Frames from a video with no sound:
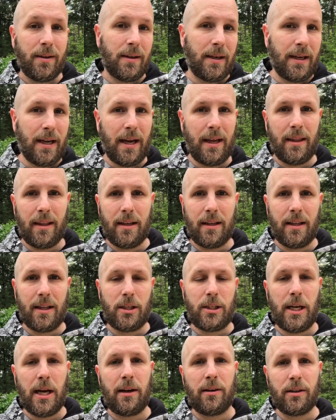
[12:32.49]
Again, the the
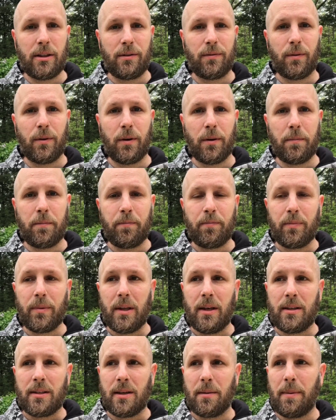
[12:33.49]
challenge for
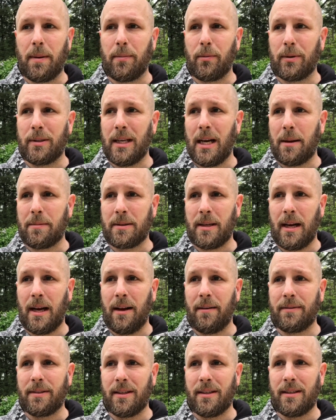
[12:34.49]
some people with TOPS
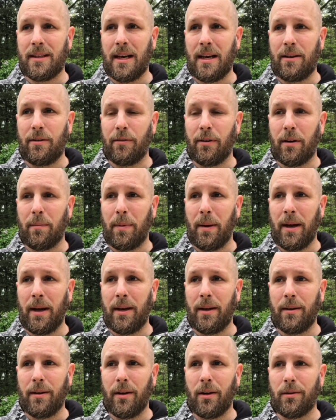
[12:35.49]
knives is that you're going to
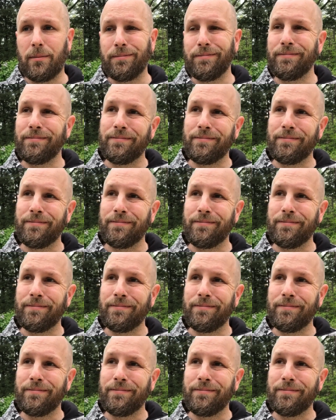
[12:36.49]
pay, you know,